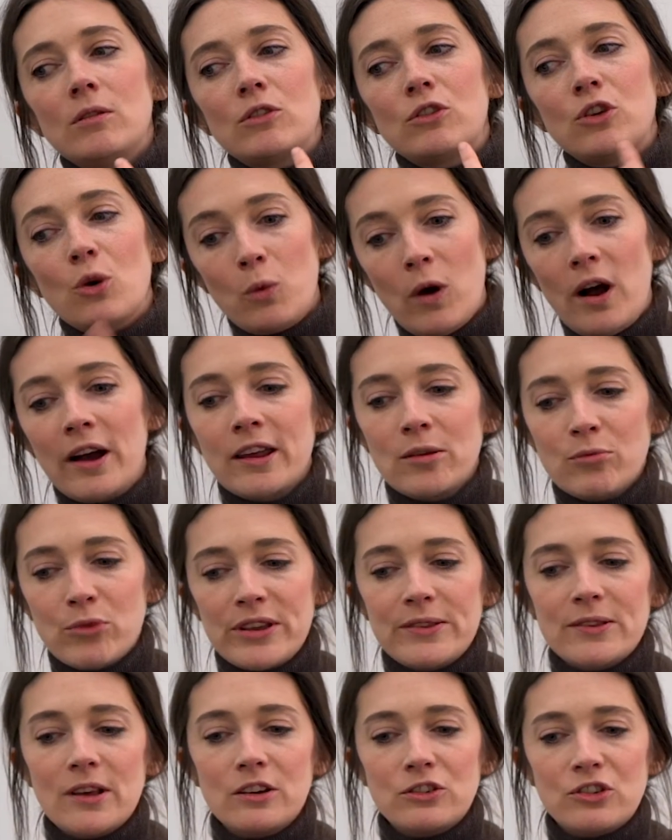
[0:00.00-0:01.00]
to work in
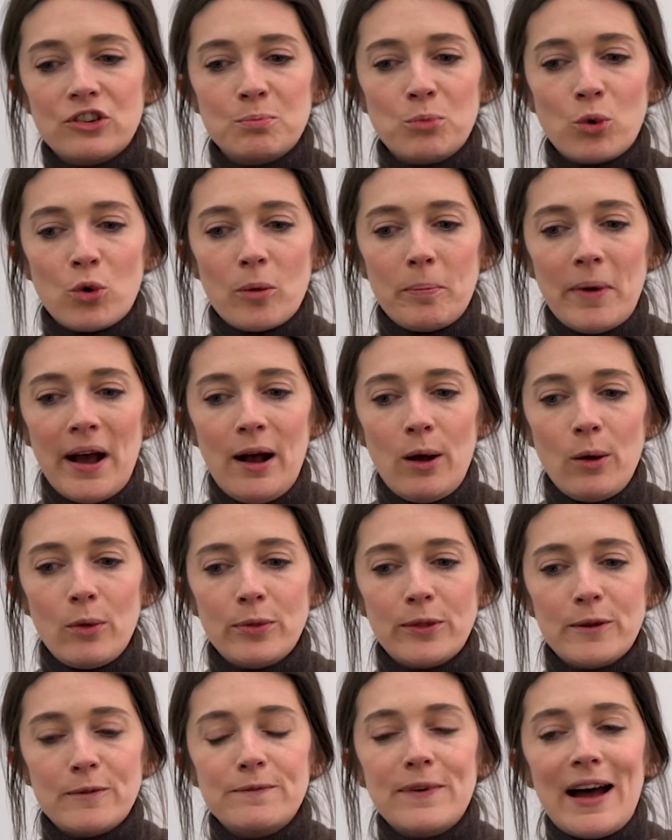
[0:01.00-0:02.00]
research is more
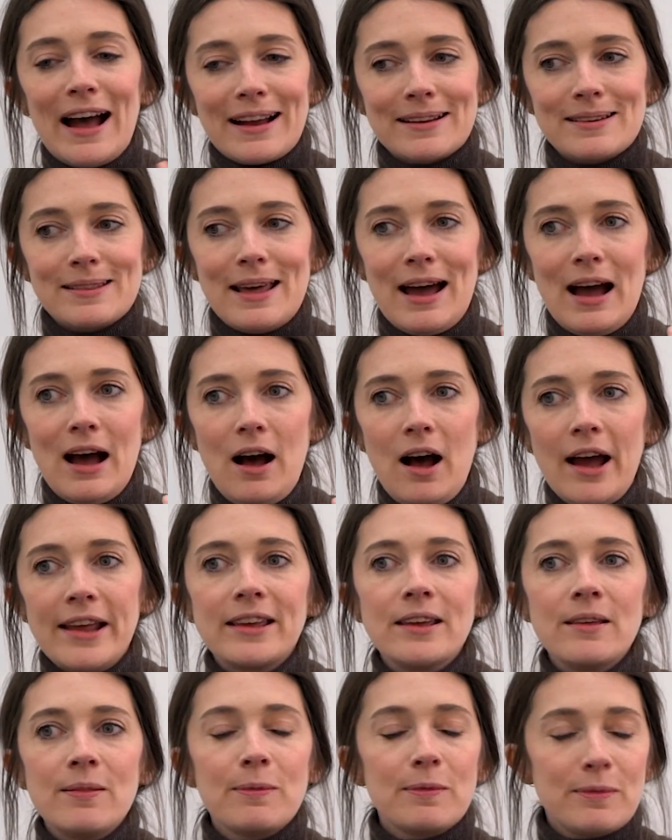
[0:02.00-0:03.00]
about the fact that I
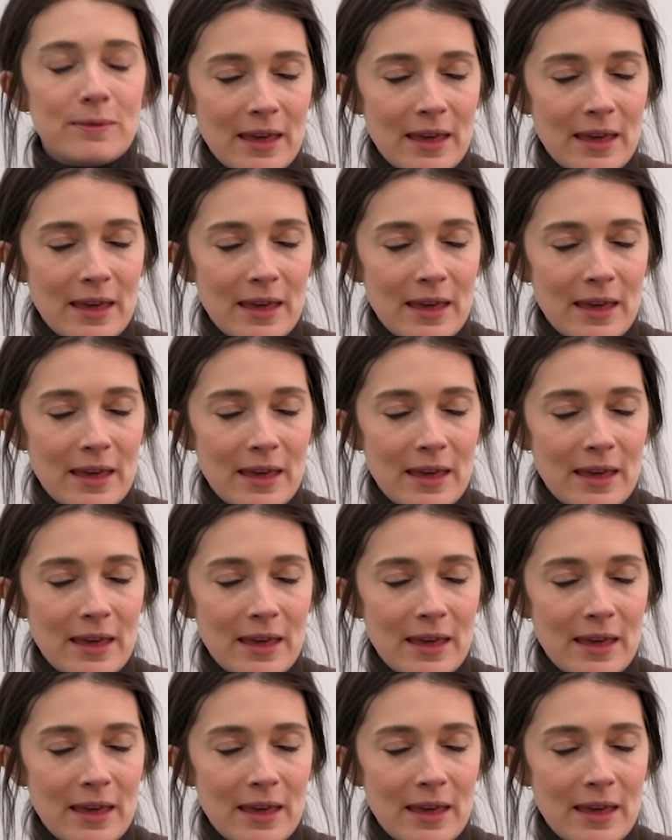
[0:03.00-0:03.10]
can